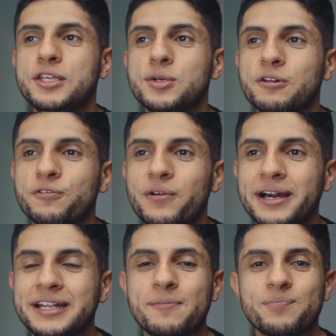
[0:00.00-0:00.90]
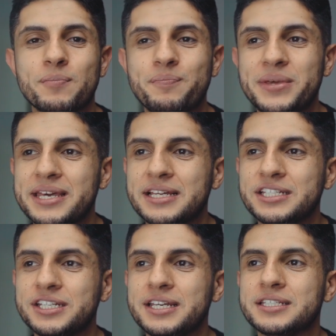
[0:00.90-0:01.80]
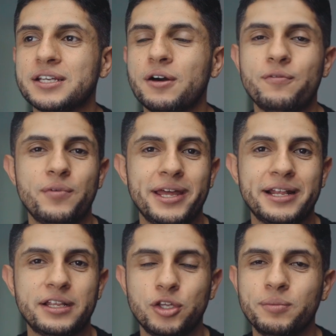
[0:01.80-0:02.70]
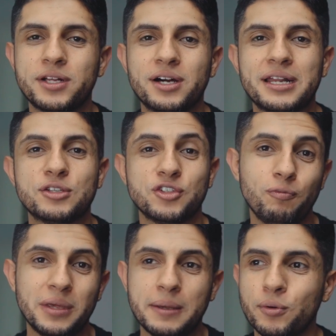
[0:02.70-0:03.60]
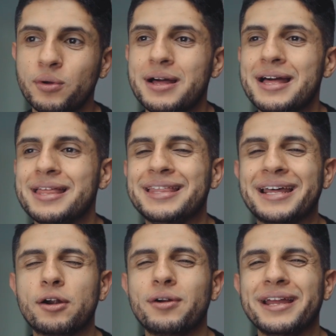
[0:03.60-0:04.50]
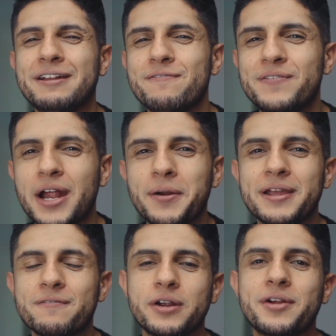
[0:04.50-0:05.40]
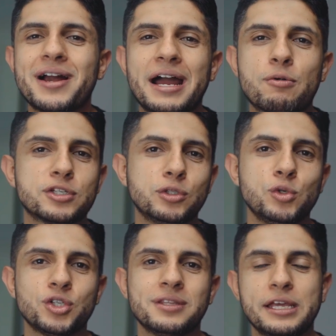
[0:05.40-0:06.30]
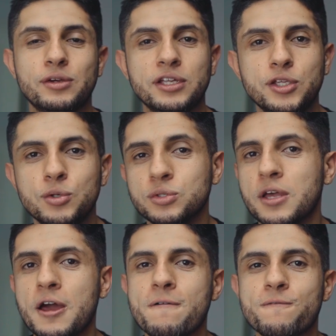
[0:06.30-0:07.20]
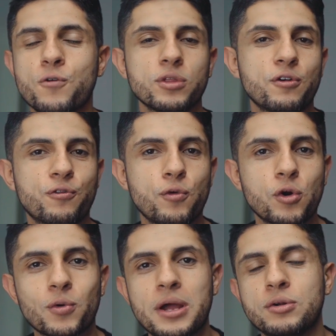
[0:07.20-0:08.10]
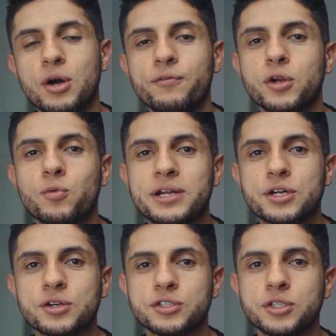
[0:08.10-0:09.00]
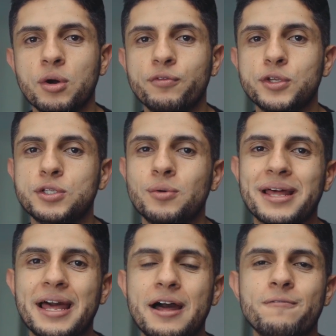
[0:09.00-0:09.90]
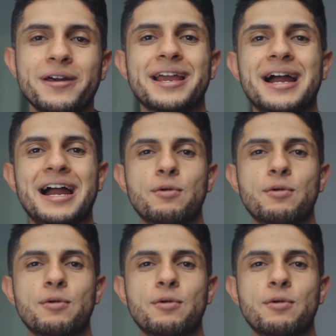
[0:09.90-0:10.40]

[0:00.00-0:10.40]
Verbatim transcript: you can find PNGs of and human cutouts of people that are in very, very high resolution that you can use for the foreground of your renders. So if you don't have a high